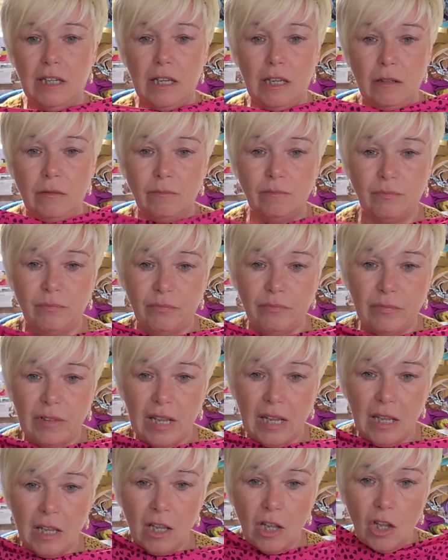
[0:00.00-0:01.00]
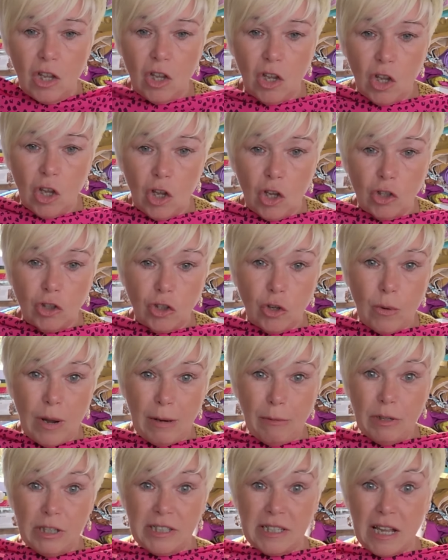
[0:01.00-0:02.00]
Yeah. So
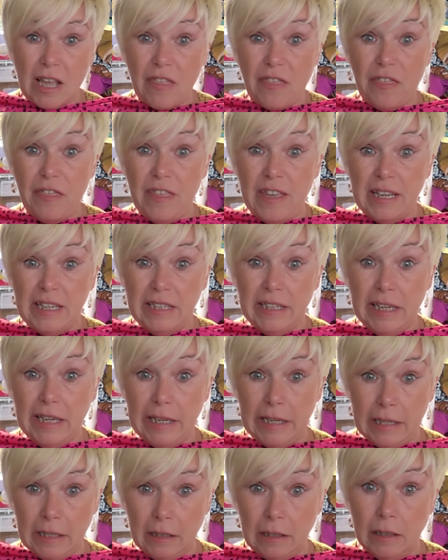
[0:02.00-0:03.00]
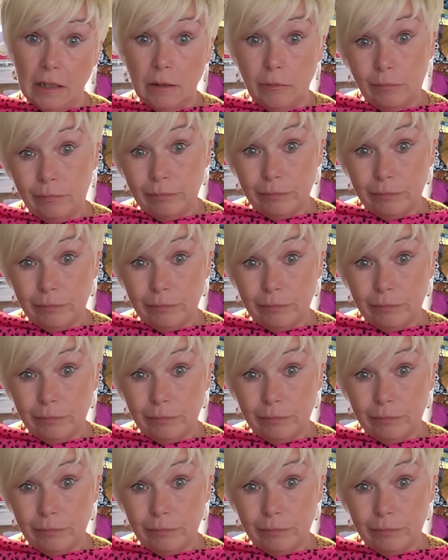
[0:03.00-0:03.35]
I was thinking